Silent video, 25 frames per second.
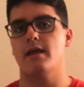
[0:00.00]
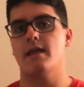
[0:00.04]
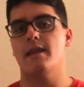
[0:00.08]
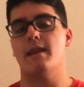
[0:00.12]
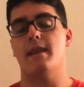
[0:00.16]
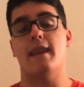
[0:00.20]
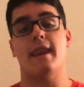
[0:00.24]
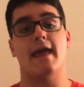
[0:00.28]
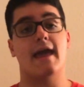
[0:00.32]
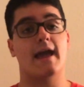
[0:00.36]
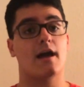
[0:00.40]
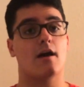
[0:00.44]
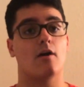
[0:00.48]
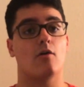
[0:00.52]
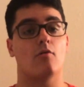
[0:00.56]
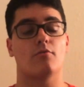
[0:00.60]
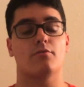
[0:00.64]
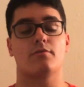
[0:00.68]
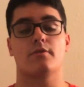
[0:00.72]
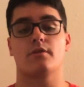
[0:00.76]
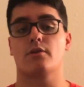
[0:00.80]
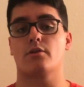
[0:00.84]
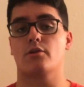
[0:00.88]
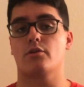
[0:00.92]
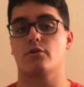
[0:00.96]
Now,
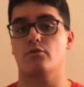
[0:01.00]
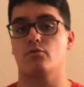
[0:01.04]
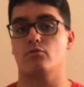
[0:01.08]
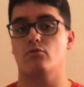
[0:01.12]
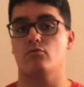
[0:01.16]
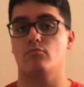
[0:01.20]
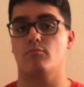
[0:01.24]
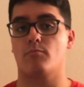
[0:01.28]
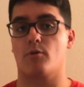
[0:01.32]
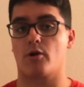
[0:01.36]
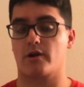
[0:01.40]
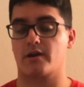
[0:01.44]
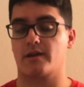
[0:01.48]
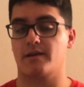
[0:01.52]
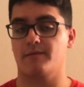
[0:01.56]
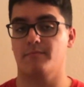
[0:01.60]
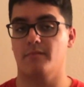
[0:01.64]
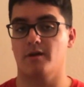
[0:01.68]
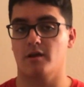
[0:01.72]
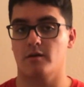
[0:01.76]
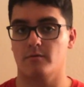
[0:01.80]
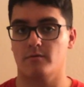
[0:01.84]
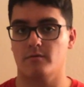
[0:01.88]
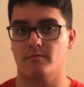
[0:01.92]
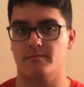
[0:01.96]
the new market
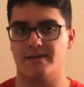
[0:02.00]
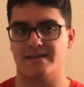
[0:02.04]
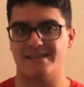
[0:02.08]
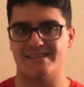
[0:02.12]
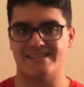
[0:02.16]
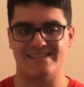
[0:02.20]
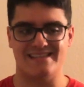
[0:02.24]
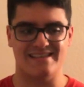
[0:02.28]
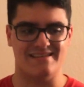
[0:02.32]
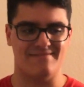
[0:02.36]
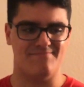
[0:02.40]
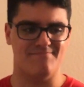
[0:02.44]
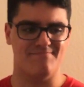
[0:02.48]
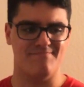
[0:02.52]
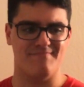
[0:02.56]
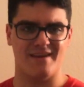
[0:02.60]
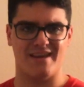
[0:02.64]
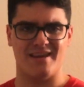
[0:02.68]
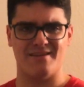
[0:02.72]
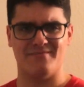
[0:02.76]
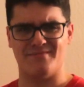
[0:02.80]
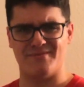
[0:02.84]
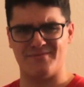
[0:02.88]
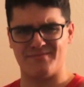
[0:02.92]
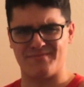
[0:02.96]
minimum is the
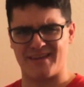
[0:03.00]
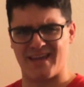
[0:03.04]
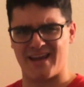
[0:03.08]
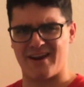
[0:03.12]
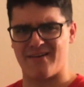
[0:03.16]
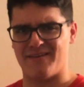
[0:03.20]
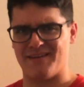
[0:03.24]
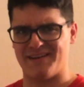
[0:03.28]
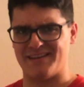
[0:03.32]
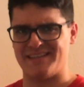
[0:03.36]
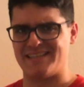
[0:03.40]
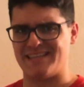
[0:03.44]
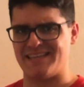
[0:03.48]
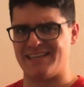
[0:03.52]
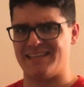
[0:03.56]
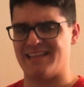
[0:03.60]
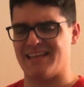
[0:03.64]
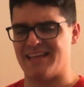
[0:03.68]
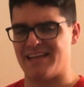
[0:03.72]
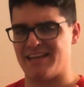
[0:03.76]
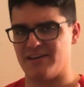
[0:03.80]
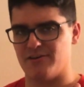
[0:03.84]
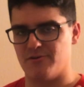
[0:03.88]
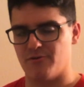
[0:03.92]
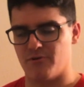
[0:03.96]
minimum guarantee
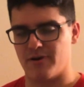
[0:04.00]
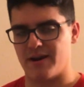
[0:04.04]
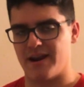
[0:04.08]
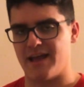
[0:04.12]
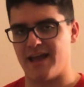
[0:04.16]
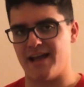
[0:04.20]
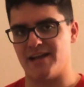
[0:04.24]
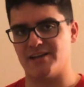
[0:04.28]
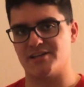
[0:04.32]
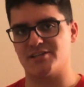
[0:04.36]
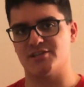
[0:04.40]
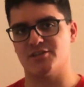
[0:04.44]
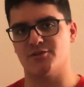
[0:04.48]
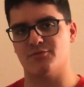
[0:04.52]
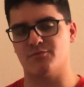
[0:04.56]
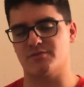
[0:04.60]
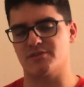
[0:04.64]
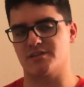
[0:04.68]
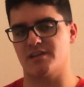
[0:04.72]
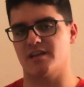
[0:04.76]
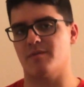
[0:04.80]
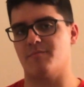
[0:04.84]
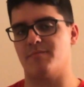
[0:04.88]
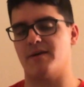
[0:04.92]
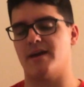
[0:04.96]
that DoorDash was
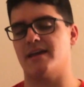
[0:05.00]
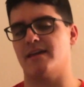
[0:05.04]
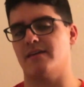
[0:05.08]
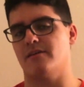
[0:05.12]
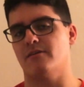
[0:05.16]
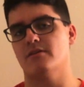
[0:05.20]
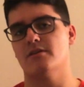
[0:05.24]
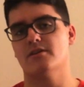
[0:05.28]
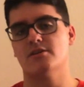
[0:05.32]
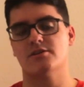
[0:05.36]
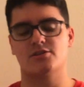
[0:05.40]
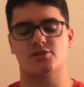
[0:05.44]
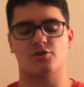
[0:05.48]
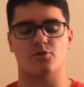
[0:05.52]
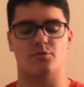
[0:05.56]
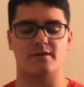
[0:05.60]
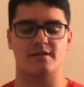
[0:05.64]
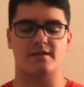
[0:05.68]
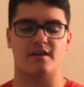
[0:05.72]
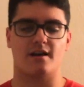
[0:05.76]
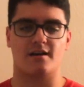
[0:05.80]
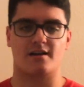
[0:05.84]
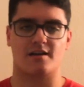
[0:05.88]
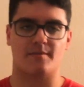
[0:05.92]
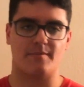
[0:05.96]
gonna pay you. So we
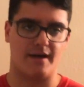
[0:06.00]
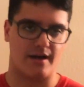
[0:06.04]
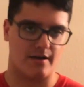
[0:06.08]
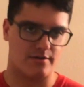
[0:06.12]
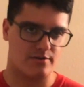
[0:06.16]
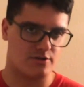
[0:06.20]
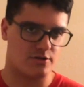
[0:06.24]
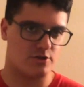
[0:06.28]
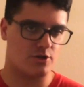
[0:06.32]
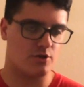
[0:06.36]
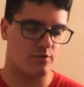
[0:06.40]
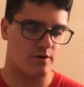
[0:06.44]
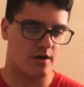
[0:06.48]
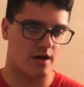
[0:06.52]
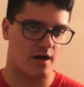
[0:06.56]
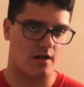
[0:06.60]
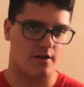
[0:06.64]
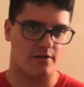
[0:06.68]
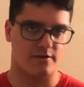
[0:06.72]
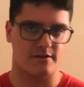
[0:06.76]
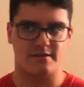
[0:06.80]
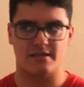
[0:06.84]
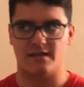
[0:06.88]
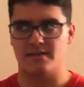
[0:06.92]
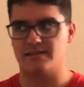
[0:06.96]
talked about
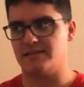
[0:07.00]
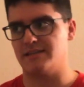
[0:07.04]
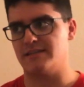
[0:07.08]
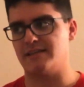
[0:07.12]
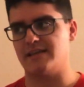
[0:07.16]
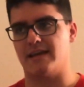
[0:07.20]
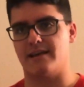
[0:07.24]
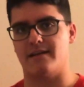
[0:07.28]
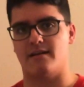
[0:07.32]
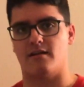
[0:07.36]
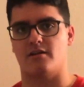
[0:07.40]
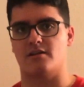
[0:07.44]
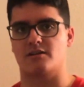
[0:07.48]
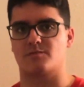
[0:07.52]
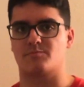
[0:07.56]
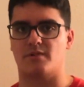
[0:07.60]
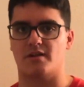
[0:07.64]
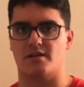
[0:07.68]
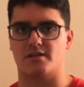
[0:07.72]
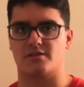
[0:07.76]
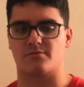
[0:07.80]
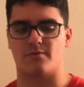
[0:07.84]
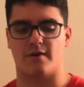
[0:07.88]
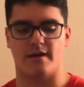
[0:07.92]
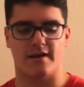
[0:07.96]
$2 to $10
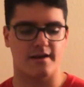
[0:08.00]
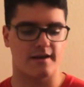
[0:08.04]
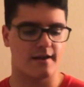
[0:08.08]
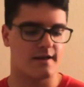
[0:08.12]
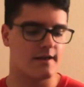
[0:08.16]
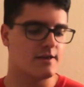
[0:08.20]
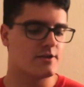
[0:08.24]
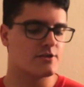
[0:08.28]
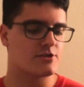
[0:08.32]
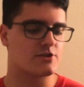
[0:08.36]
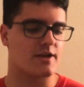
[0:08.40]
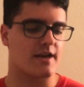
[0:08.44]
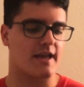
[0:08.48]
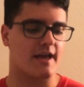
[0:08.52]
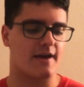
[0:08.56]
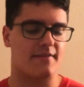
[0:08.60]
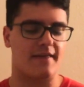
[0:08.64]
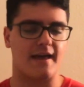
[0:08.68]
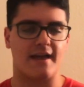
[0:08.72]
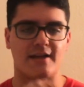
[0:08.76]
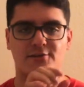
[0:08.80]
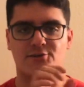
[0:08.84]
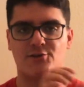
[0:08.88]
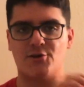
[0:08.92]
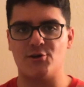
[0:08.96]
plus, right? So now
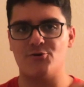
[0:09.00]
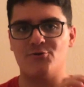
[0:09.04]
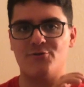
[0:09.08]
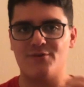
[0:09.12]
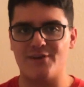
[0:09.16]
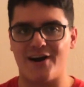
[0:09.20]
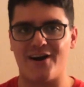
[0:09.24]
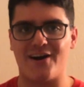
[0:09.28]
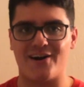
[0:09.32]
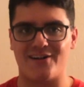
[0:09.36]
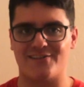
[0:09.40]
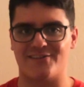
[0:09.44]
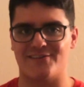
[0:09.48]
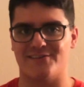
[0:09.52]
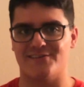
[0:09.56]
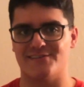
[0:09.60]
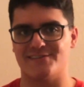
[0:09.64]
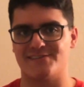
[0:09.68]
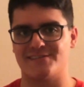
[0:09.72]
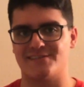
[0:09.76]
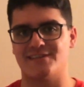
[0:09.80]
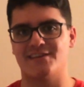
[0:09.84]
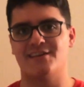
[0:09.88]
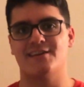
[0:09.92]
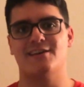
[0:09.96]
that
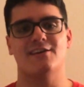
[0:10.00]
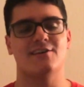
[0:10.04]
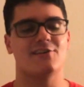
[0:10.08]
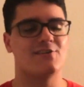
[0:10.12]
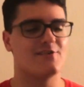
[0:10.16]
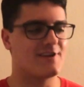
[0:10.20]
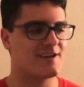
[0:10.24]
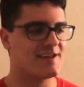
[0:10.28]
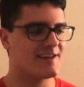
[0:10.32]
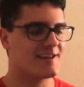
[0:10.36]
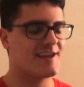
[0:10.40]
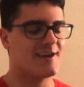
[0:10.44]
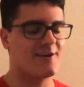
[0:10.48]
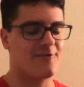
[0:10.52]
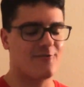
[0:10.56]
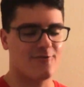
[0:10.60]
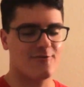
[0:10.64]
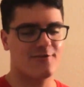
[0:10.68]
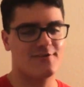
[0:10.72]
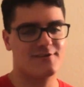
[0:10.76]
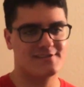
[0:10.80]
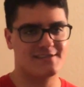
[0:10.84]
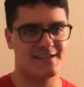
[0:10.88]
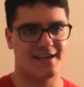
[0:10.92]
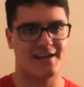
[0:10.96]
$2, you can get
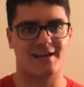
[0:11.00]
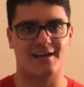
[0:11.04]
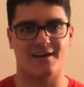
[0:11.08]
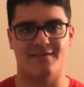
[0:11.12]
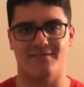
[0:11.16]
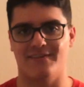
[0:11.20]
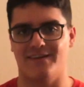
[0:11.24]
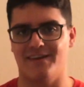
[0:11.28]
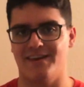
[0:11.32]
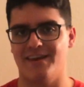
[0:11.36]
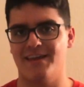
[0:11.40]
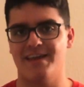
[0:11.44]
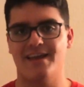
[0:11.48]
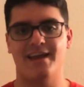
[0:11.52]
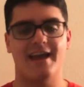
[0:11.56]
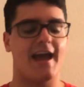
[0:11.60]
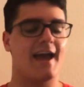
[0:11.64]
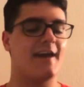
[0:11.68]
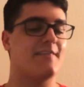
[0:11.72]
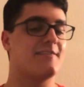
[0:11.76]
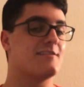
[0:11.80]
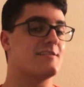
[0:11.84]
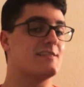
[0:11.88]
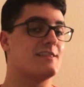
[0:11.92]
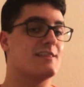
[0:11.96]
orders that come in
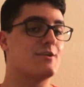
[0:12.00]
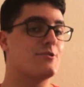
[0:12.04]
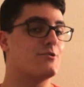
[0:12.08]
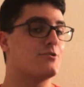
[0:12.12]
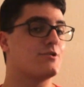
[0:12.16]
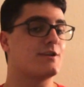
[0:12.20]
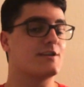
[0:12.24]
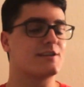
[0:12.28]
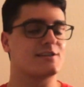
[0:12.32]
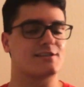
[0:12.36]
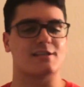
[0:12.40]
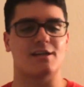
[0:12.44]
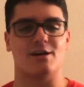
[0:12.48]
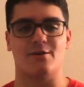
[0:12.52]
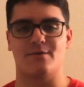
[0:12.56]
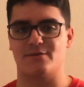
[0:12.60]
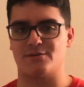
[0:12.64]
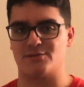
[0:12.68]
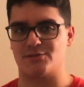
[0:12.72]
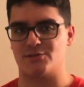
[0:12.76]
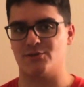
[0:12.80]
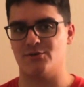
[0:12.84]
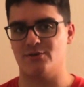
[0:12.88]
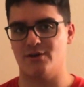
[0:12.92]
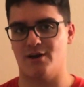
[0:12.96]
and they're literally as low
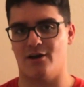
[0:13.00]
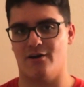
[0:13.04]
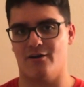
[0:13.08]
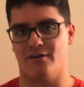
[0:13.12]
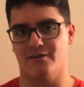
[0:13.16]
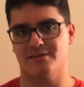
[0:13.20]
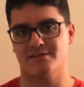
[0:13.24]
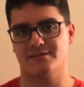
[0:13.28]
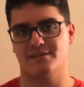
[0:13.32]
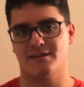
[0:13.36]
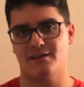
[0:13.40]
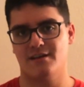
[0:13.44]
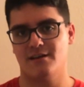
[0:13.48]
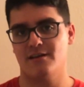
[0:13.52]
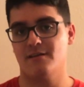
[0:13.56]
as $2.